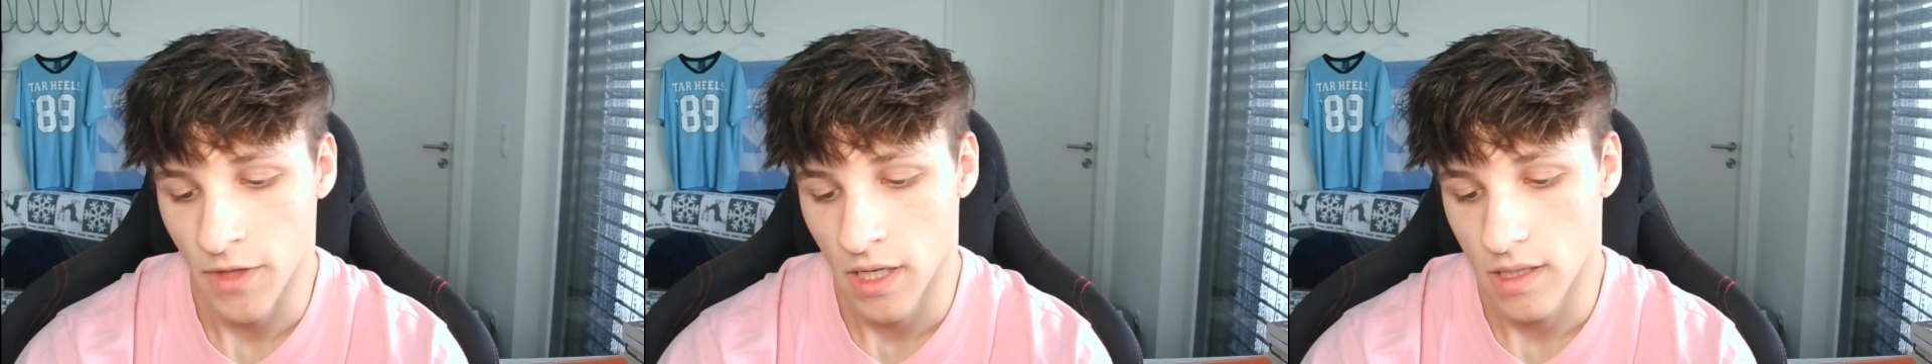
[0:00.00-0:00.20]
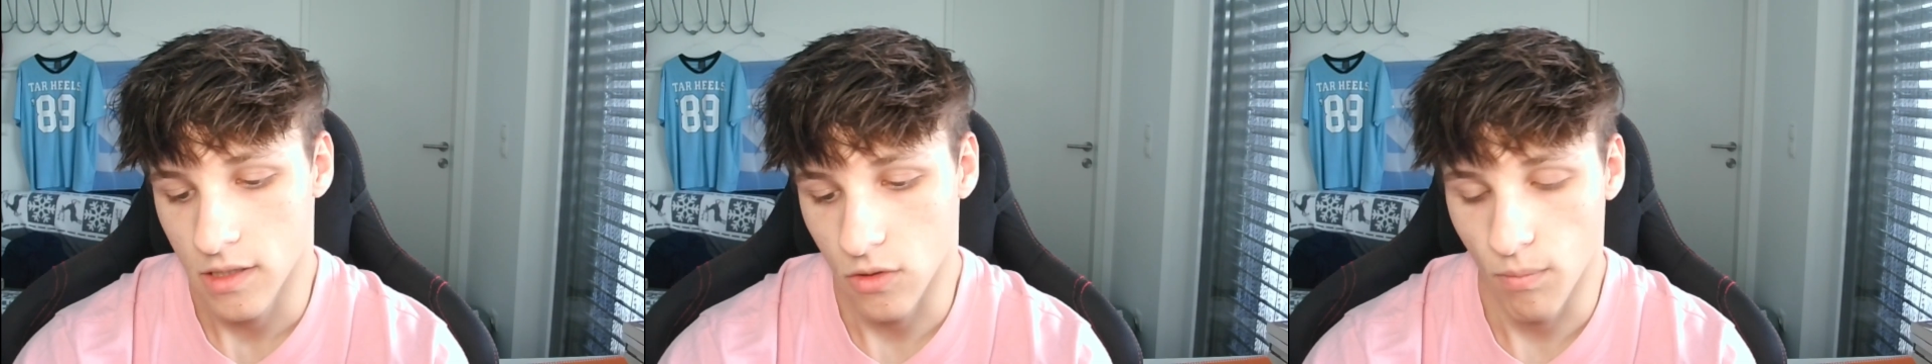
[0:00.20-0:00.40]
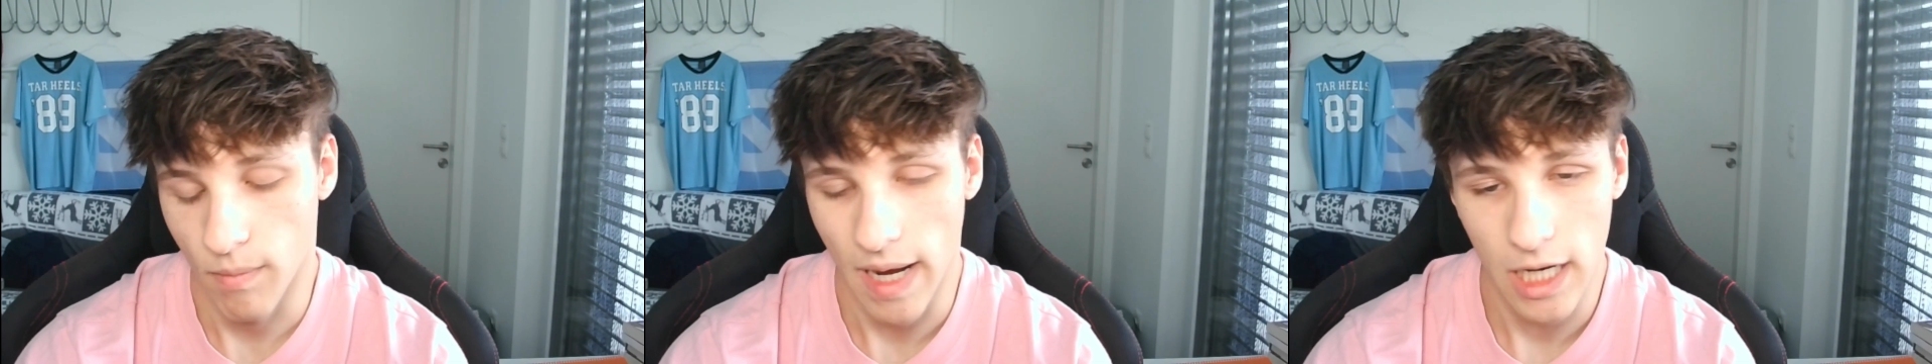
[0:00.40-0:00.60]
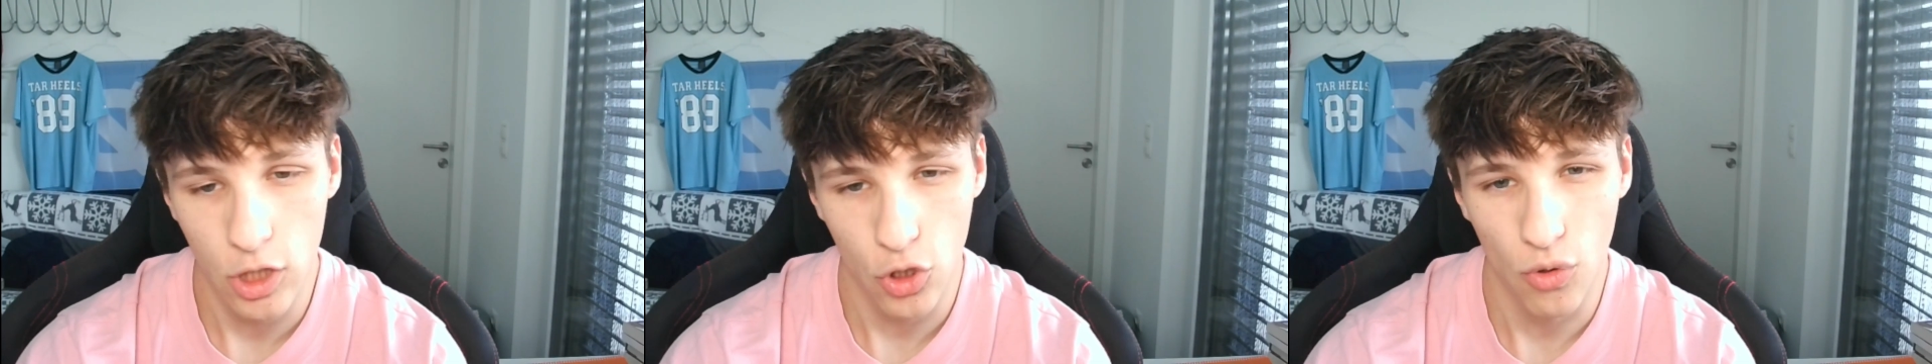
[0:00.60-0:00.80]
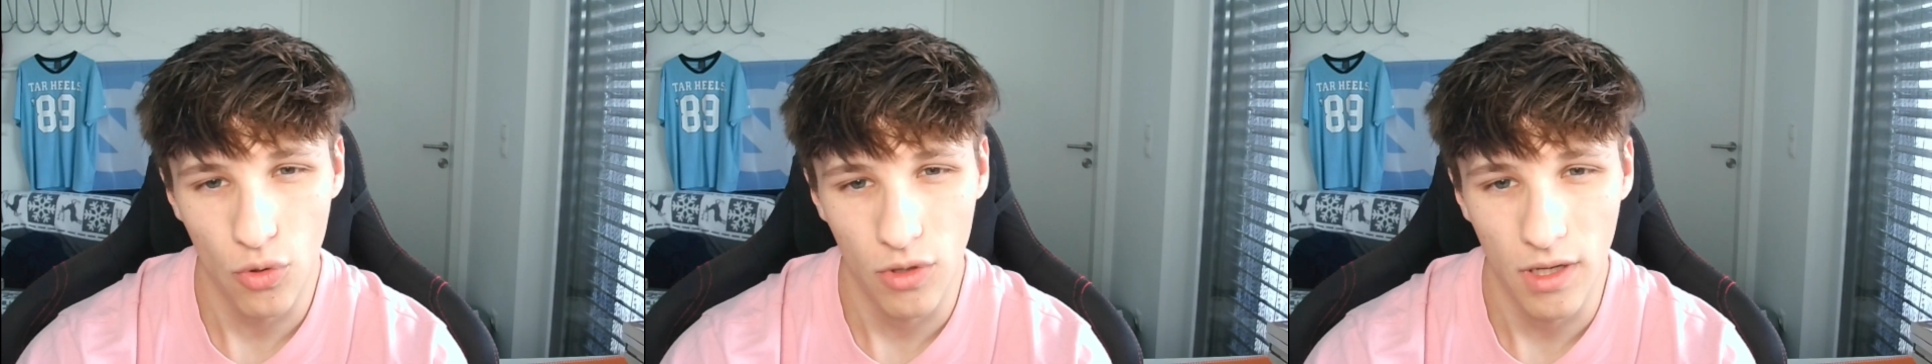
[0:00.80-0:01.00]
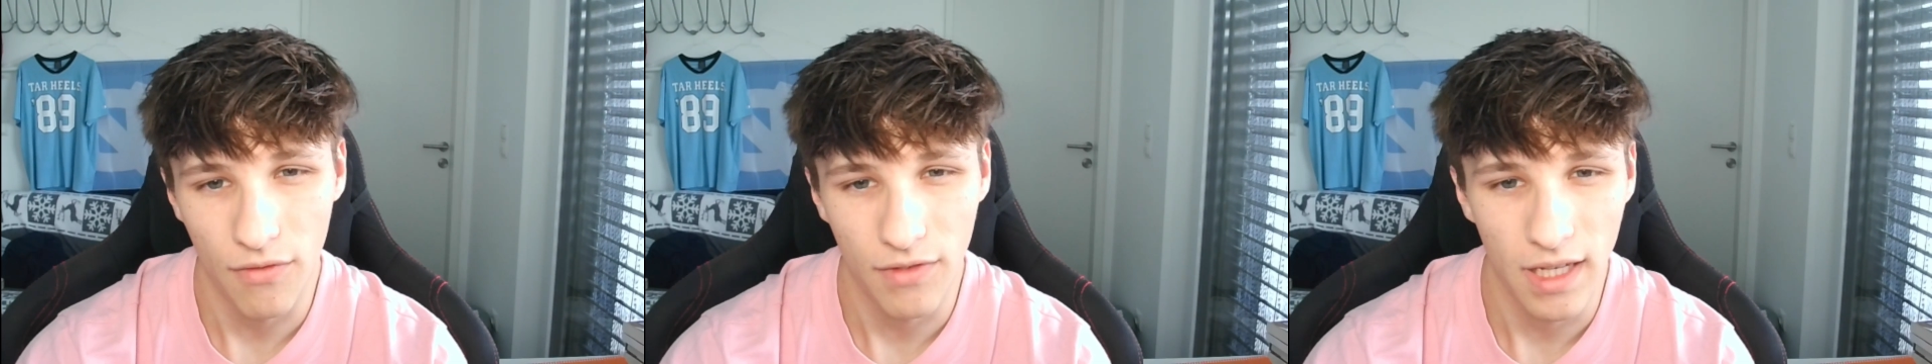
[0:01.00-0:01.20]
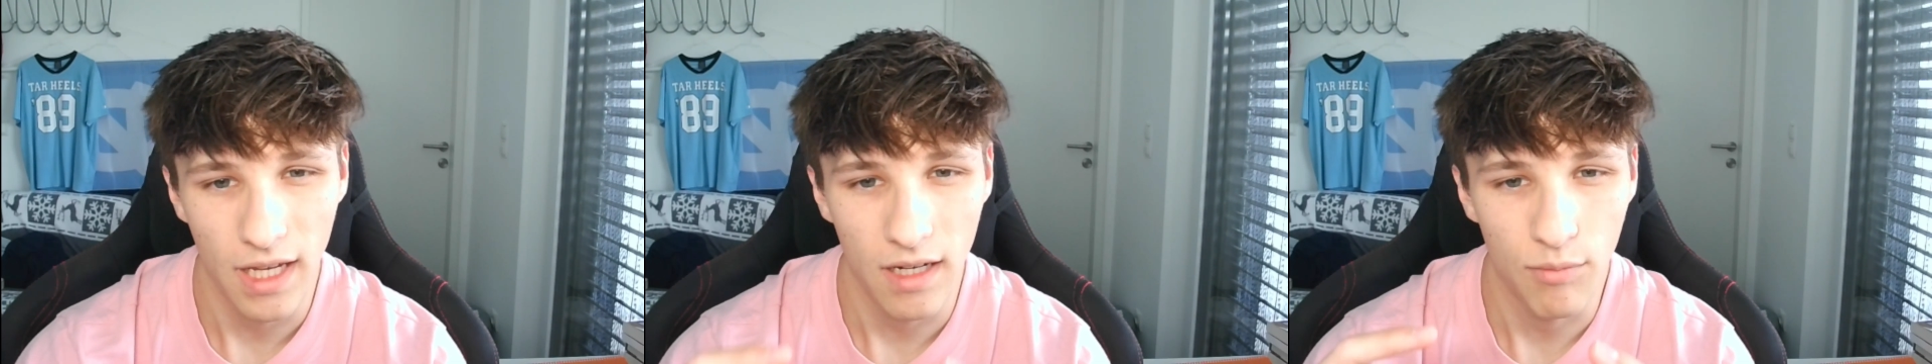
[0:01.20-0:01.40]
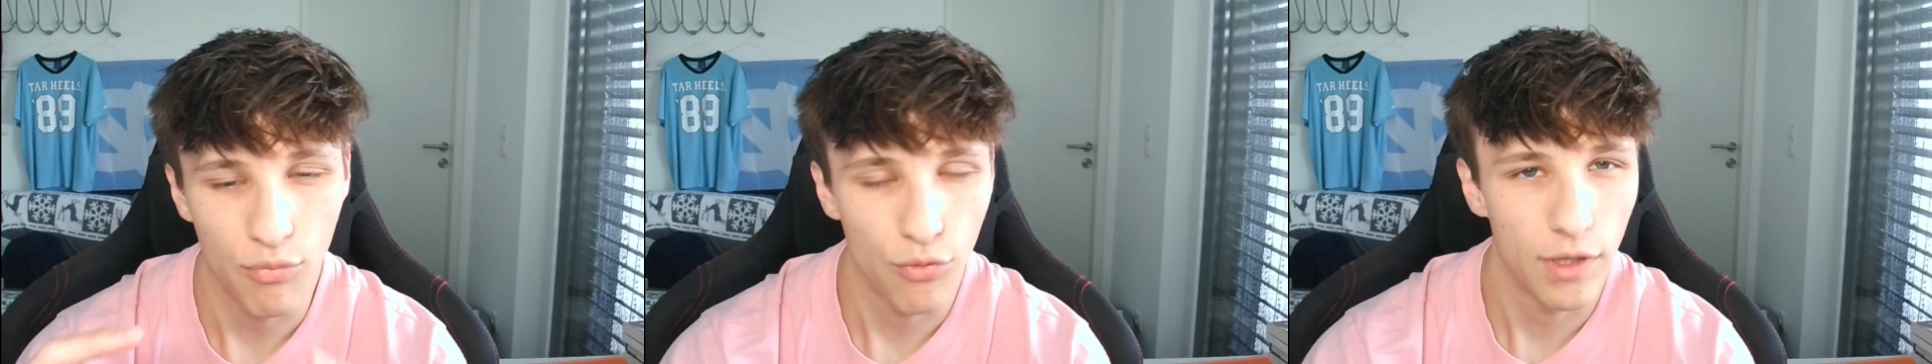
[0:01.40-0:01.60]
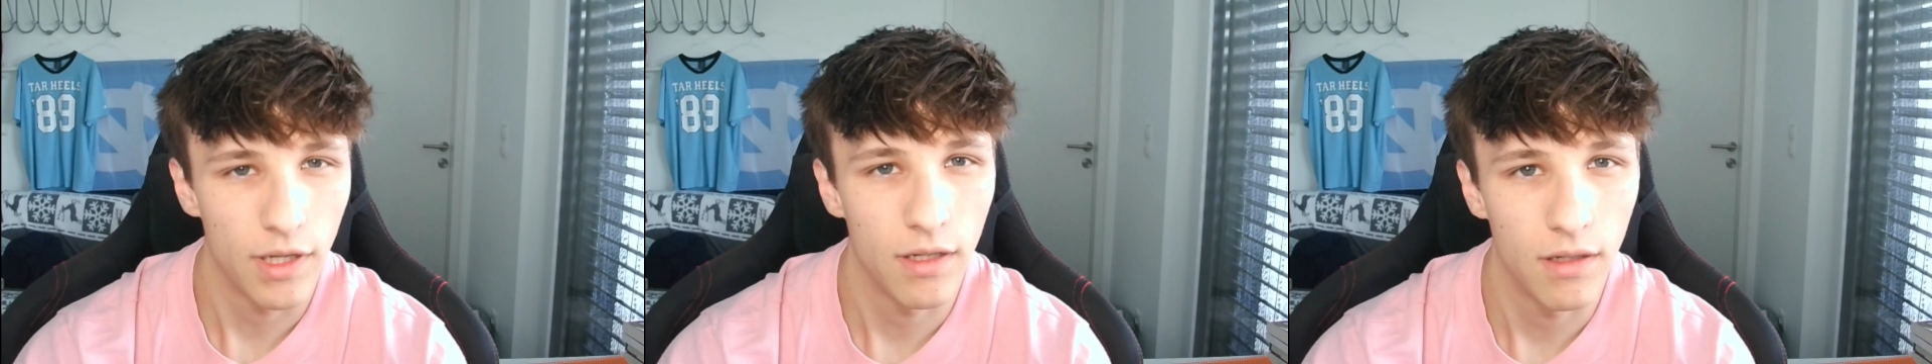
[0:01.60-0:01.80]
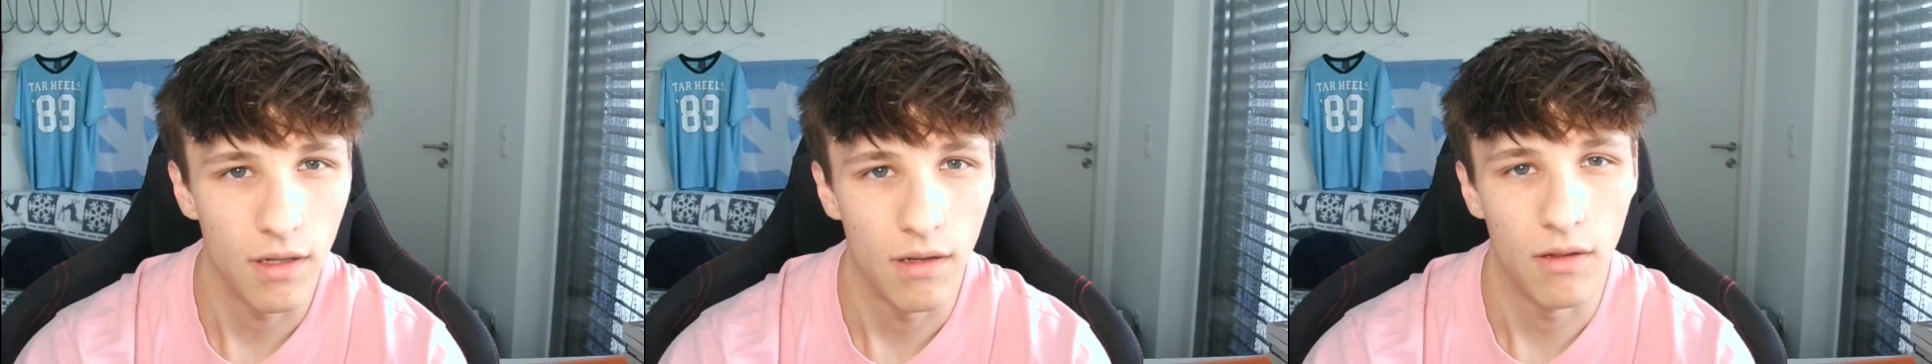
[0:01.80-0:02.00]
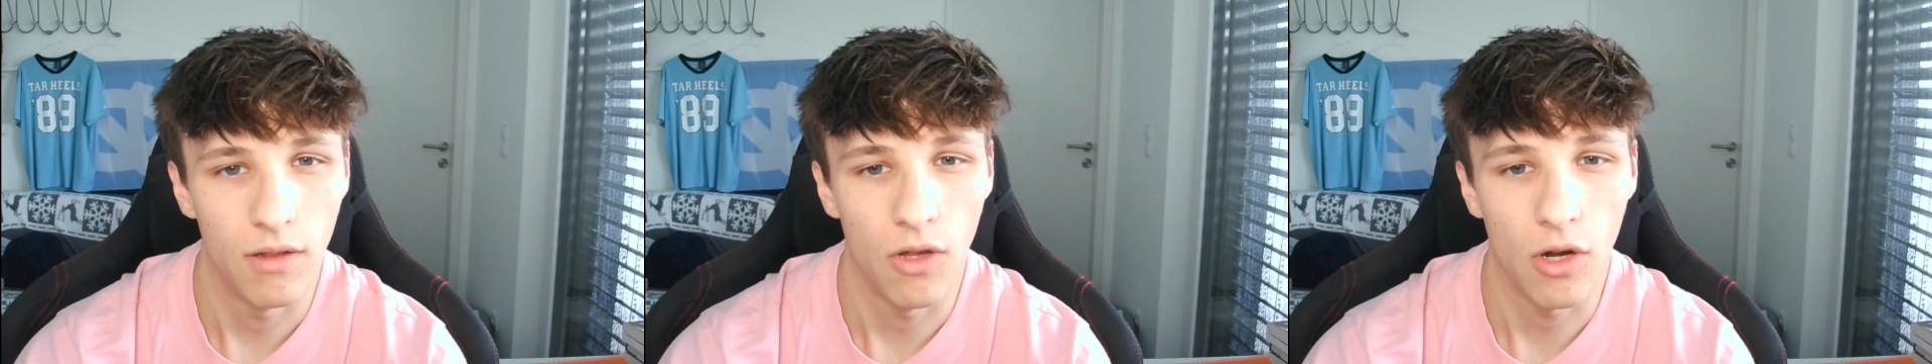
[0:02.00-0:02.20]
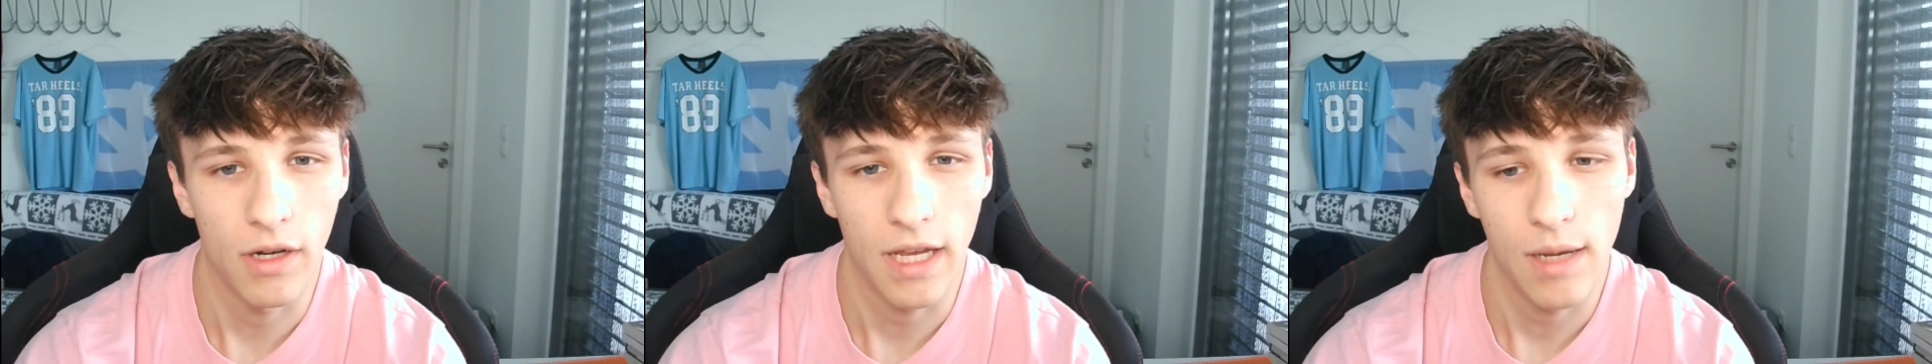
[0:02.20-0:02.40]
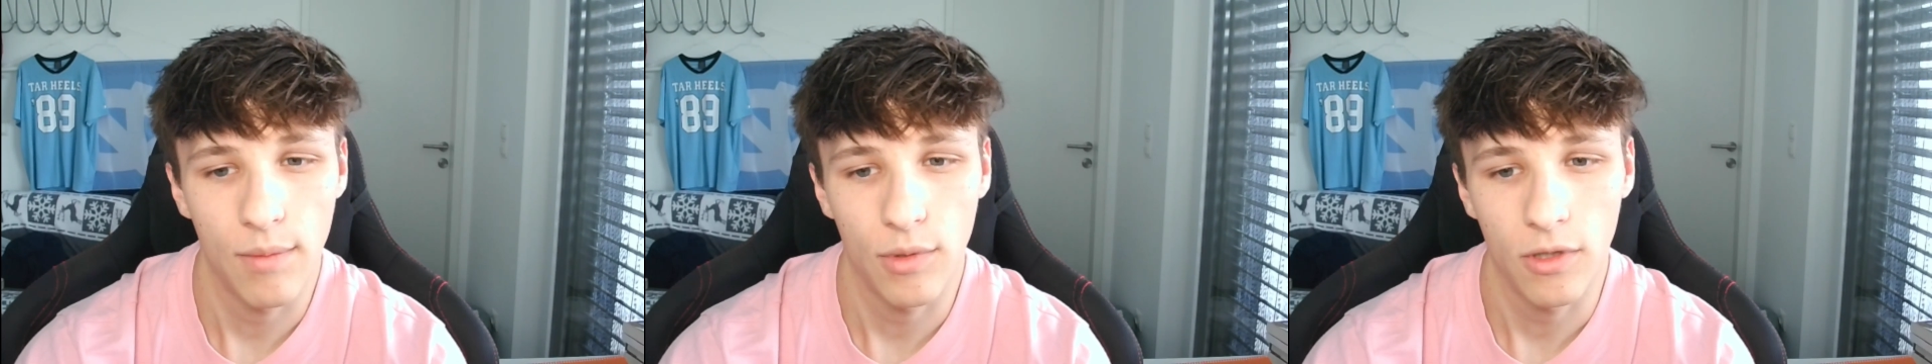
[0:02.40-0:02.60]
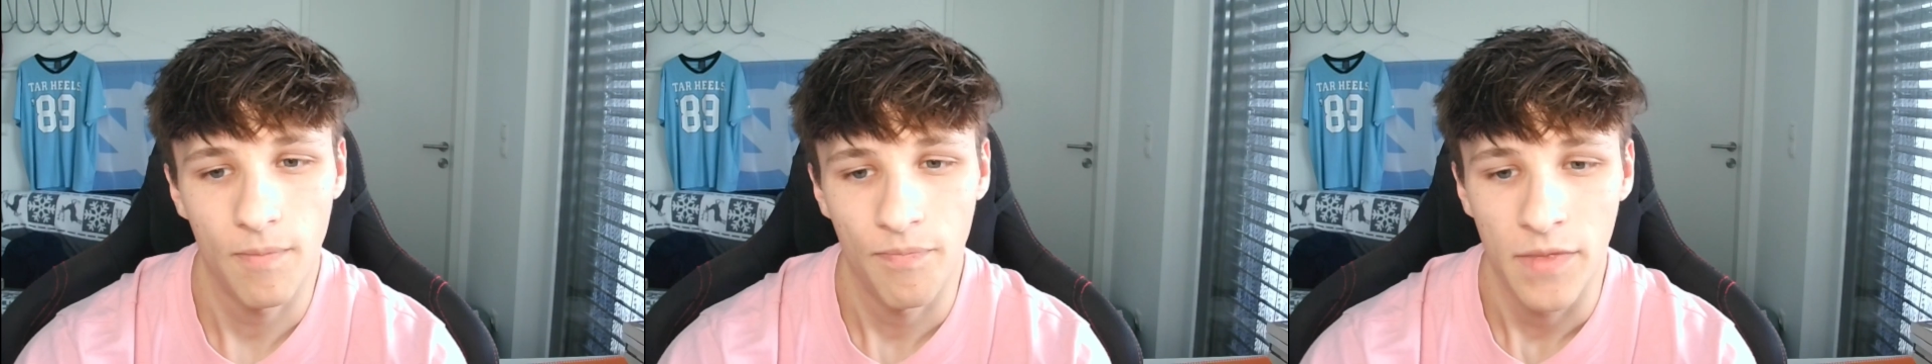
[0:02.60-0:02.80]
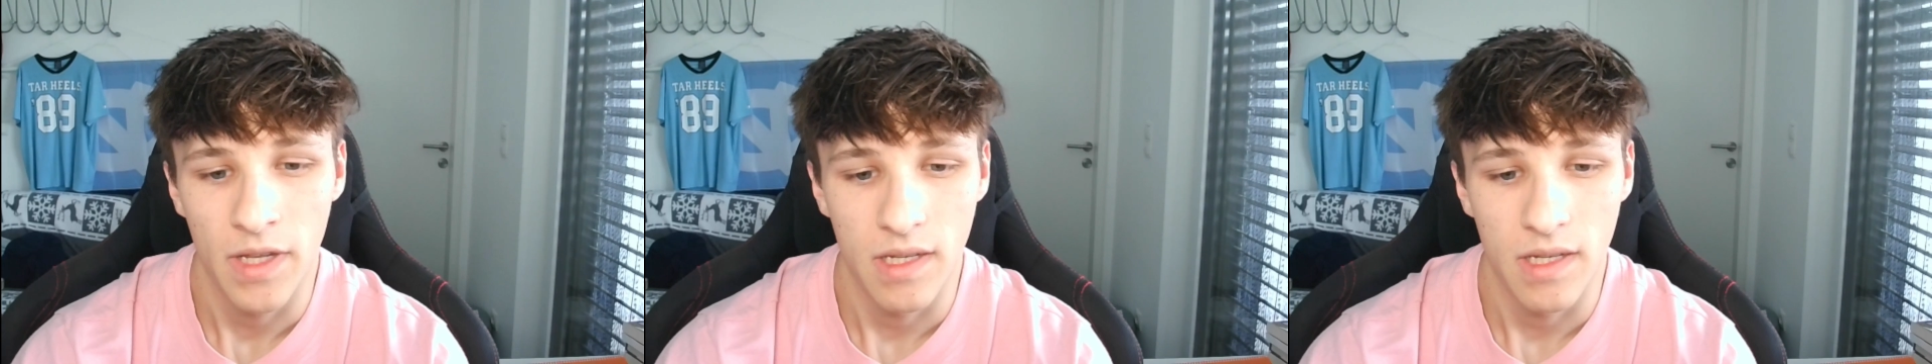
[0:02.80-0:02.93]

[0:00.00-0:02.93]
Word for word: So make sure you have to get a pretty long cable.